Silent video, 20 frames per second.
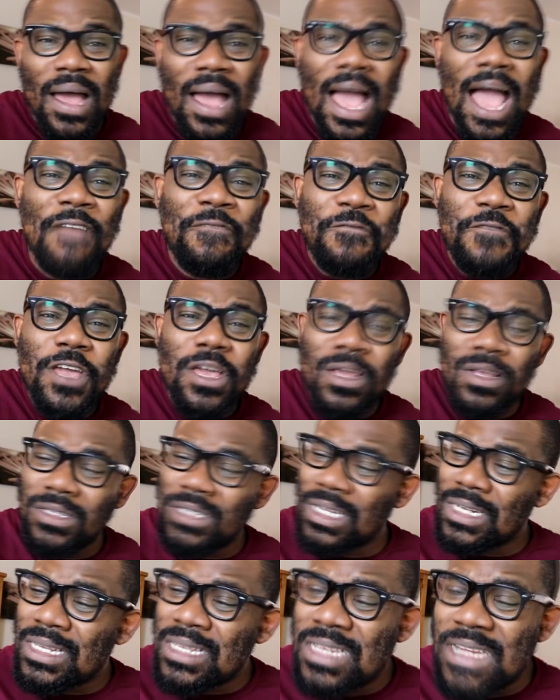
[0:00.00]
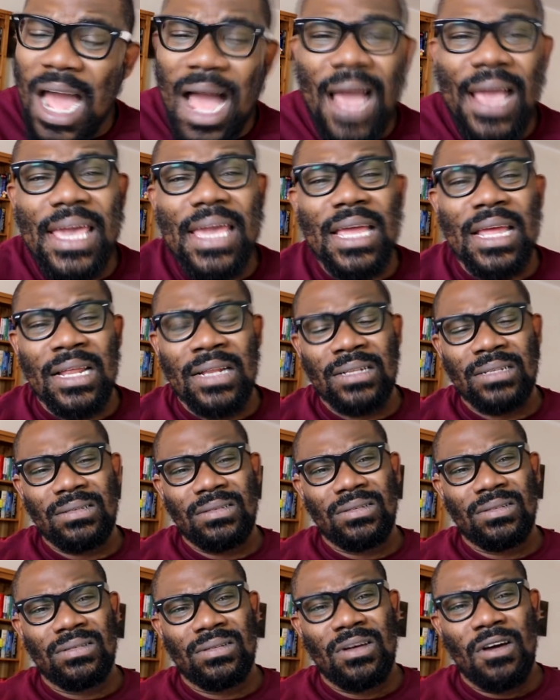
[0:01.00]
Africans are dying
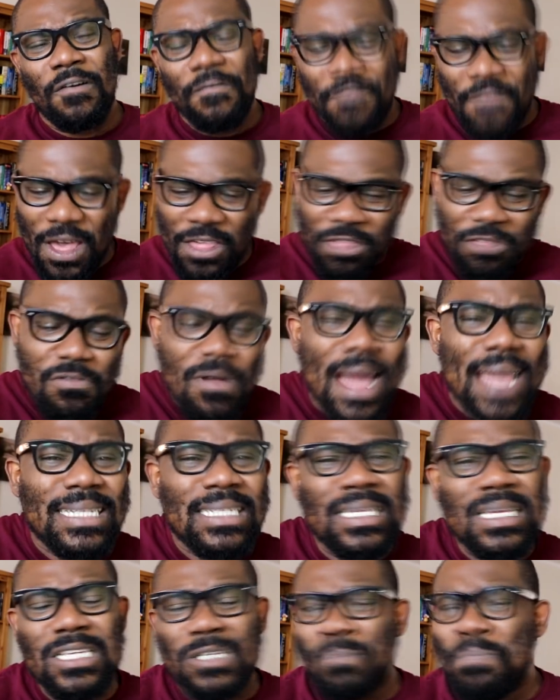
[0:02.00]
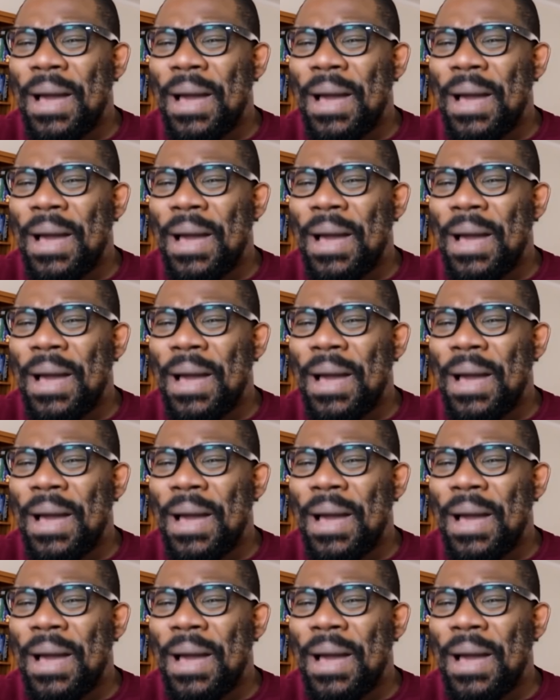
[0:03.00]
of arthritis,